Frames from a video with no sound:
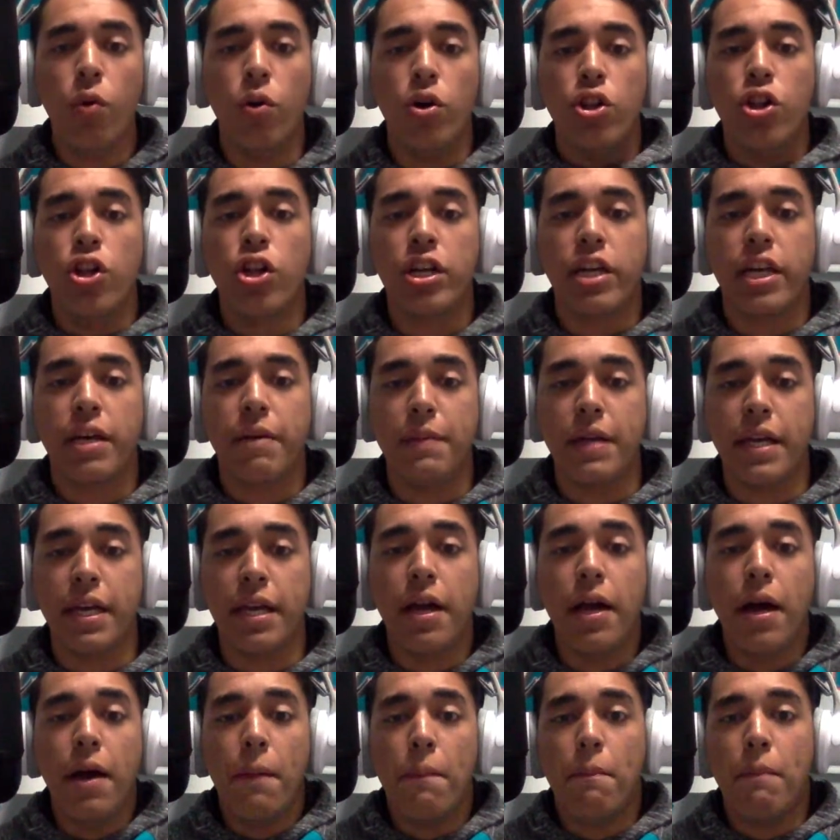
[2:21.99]
Well, look at me,
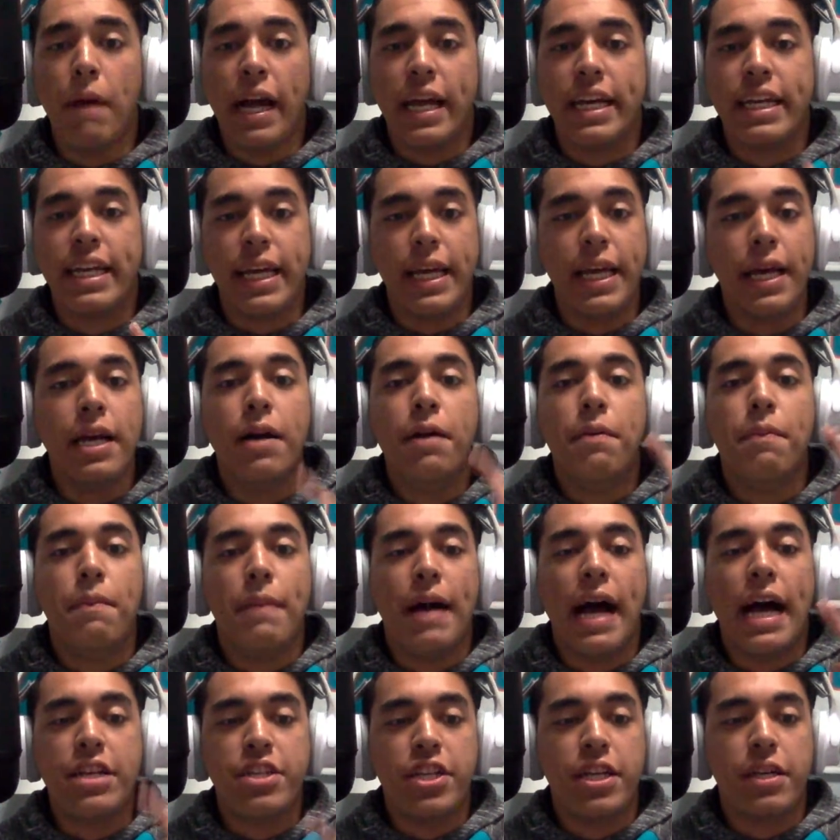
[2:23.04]
Mikey,
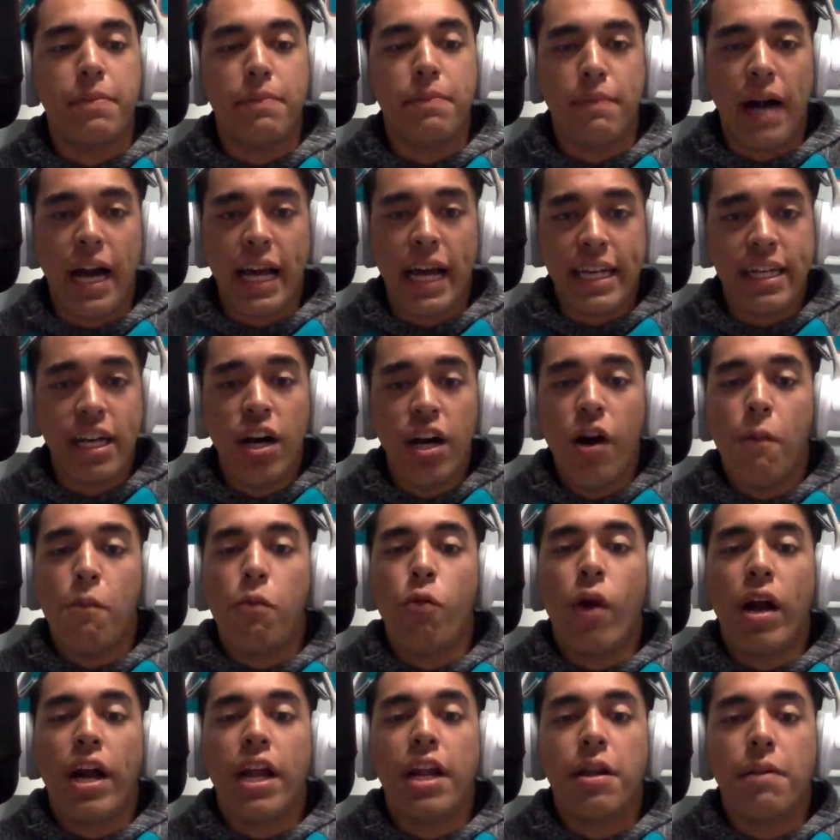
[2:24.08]
Magic Mike,
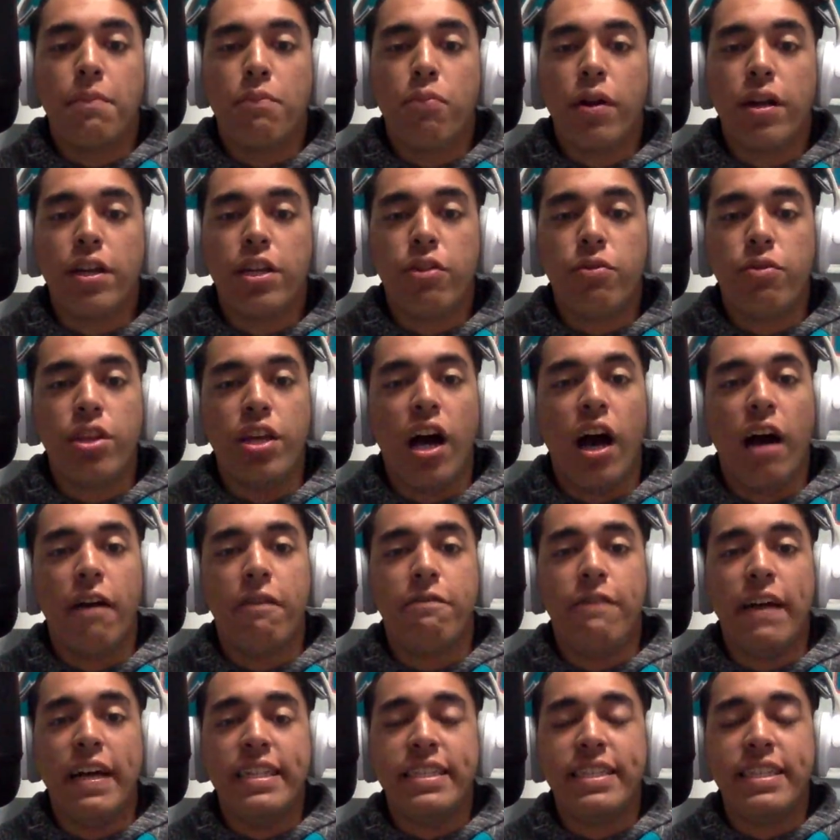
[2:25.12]
ready to bring you the
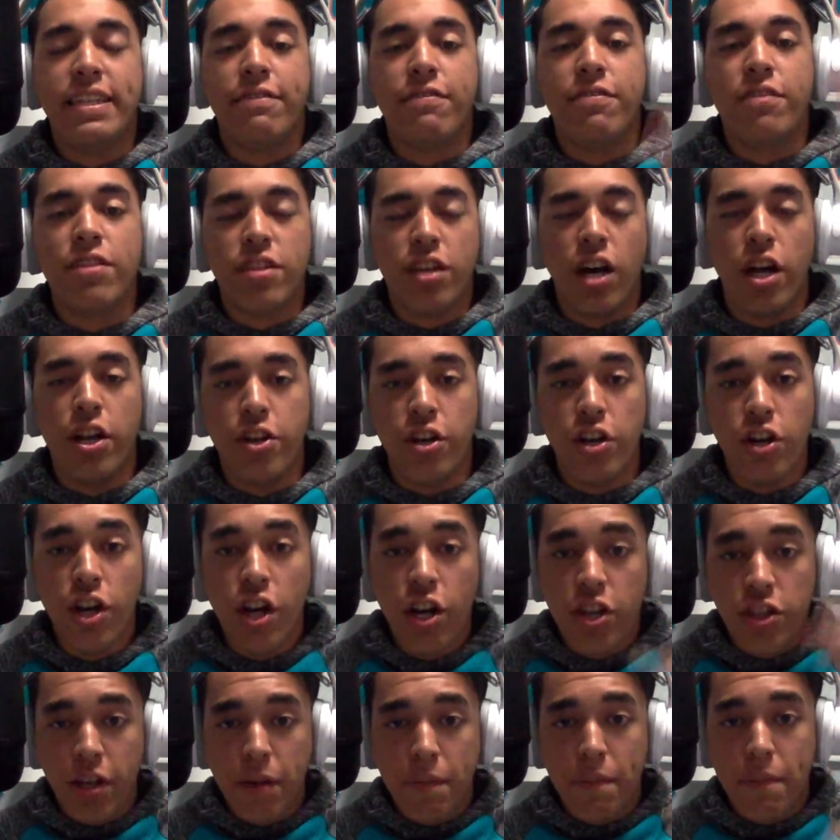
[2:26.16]
offensive thunder,
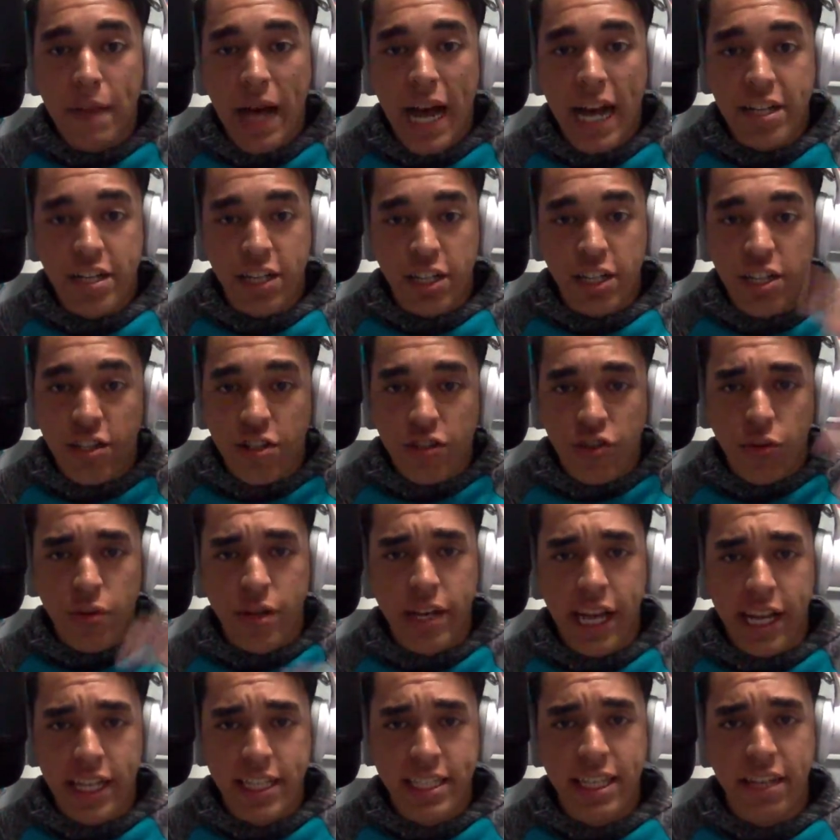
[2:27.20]
the magic, the
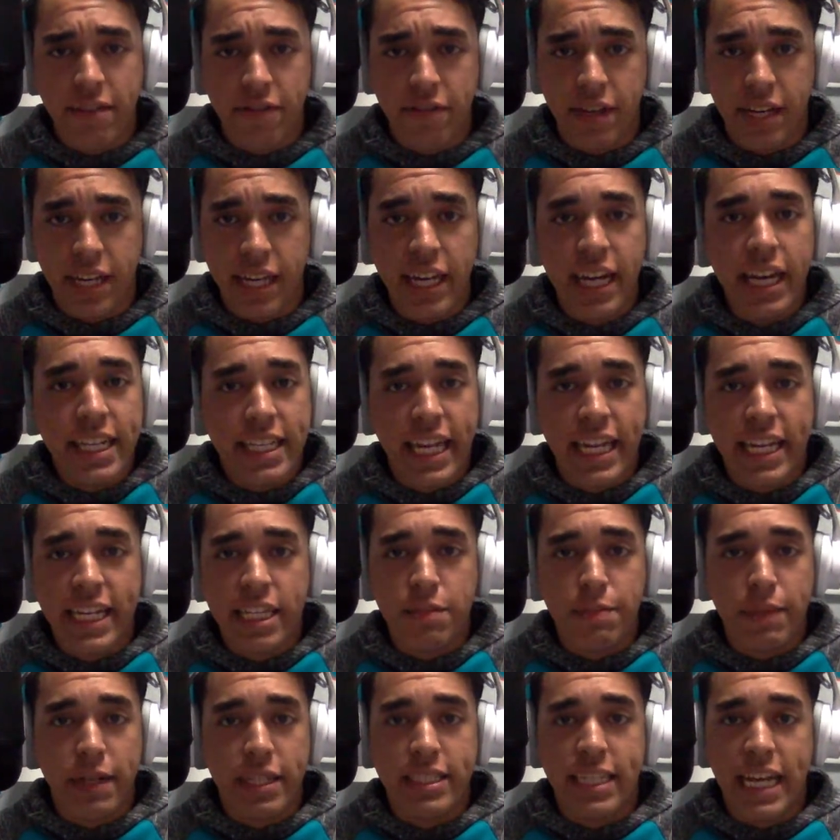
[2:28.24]
creativity that is
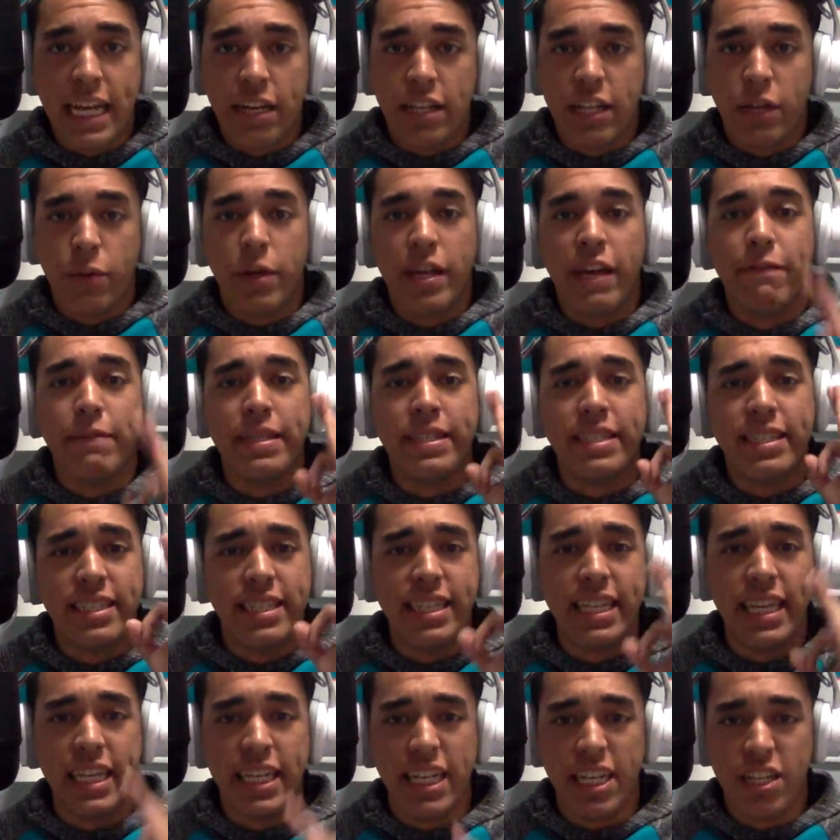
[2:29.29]
McDaniel that we have been
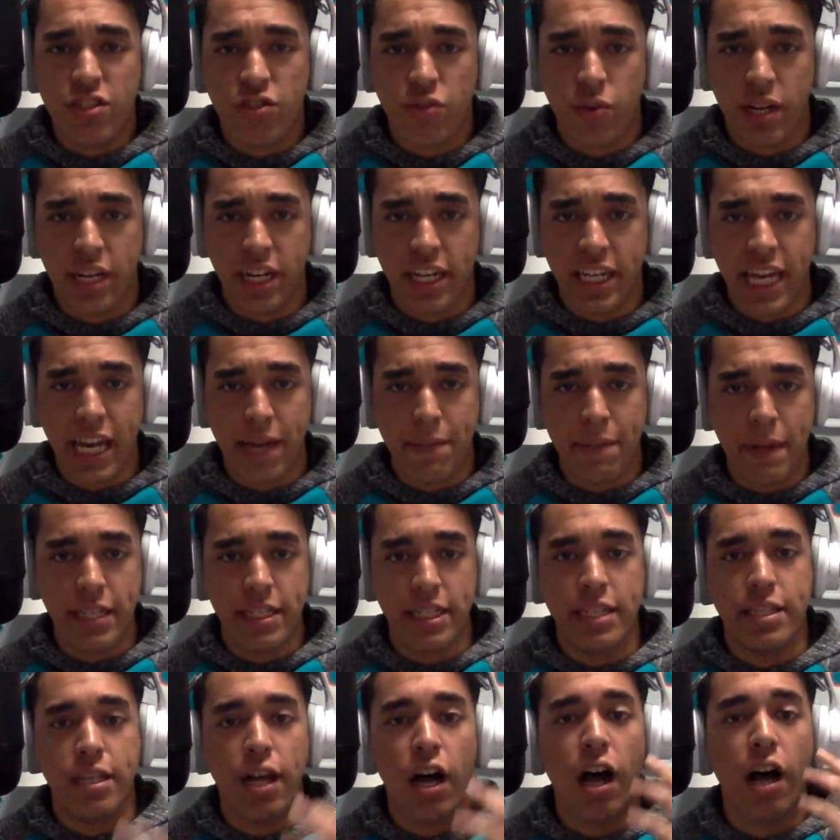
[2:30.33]
seeing in training camp as
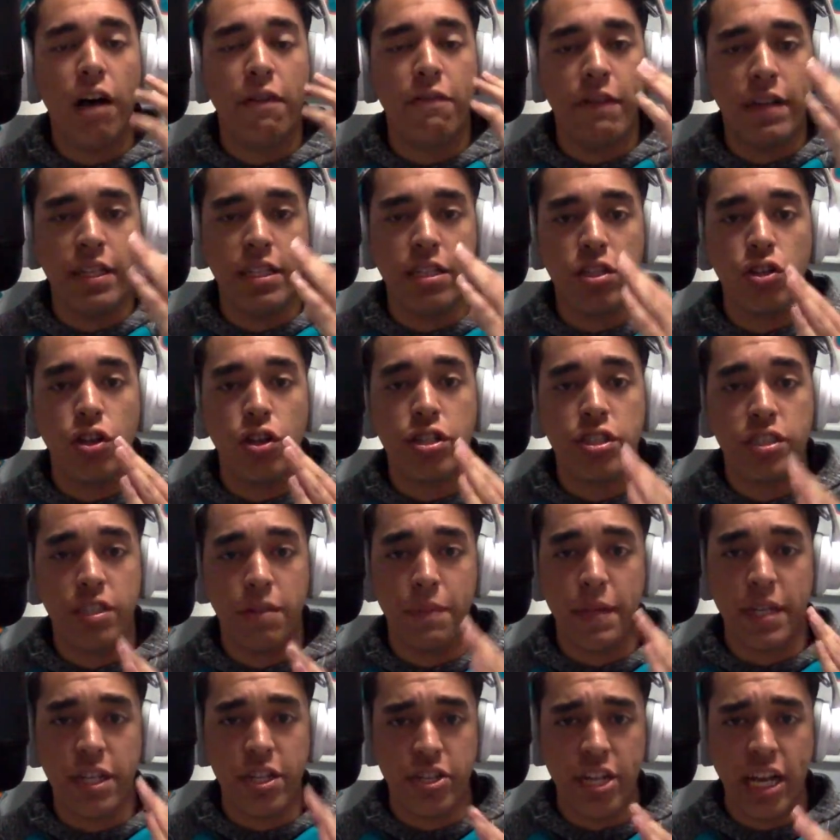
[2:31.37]
this offense looks to
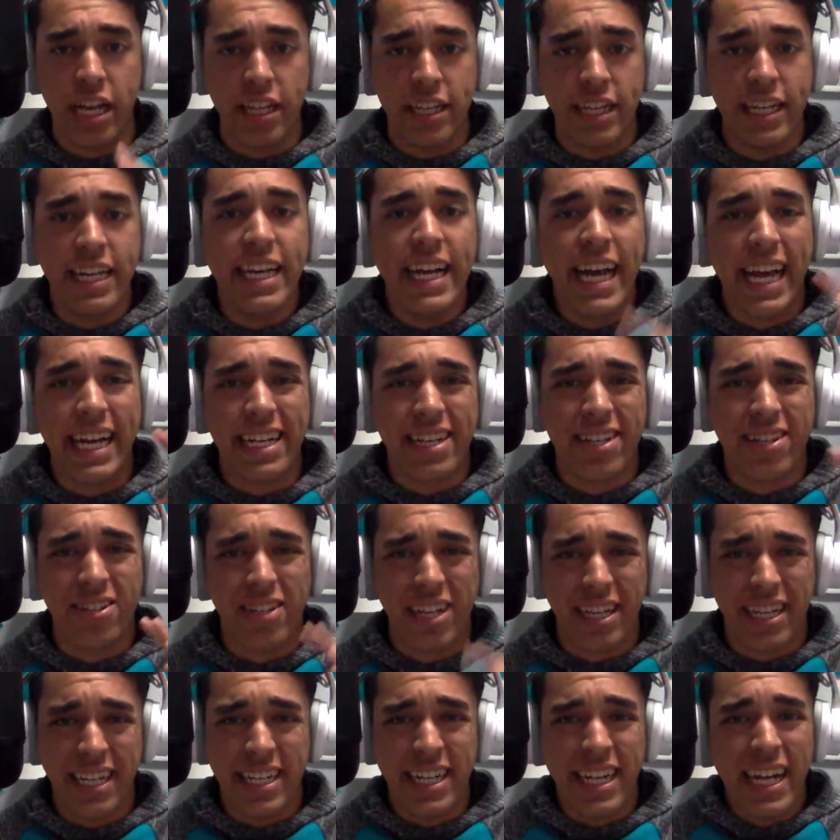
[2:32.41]
be gelling and
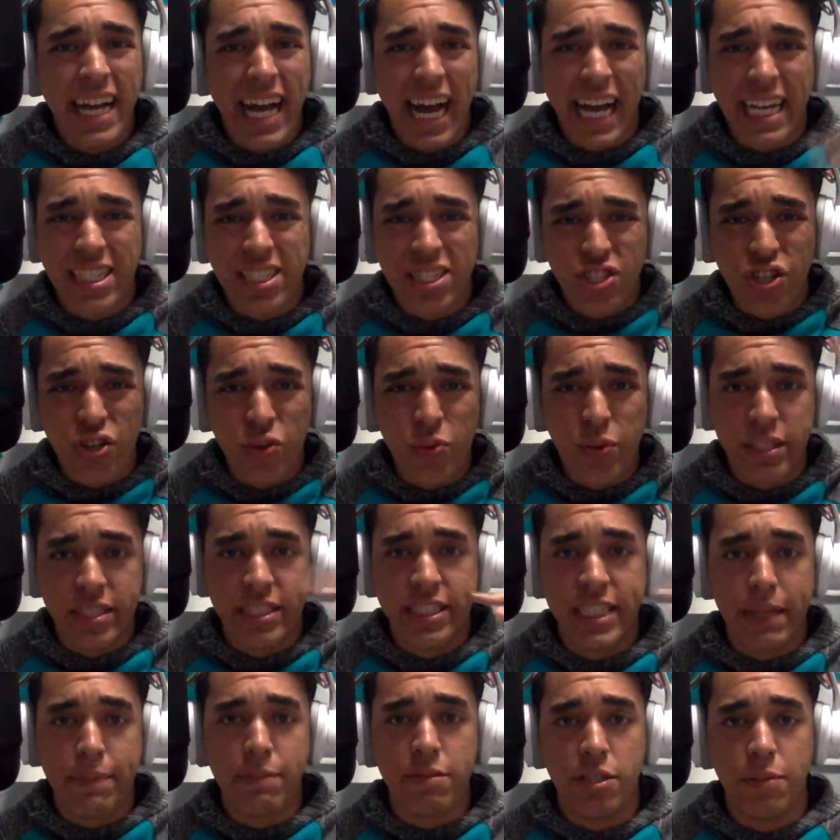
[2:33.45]
clicking. As Tua
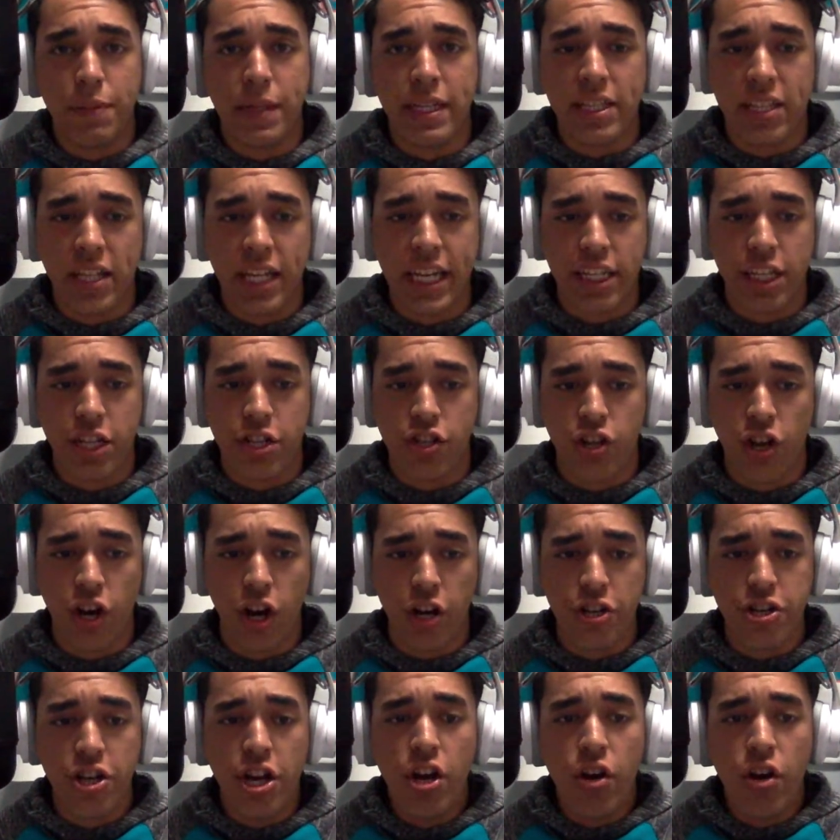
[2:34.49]
seems to be leading the charge,